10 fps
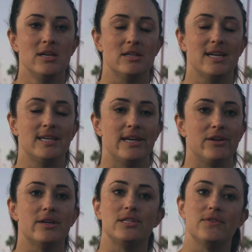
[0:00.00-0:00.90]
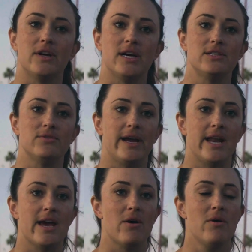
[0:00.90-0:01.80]
so that's a hindrance for us right
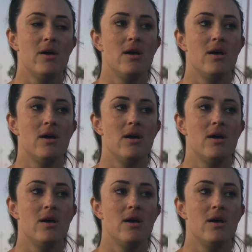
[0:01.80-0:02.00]
now.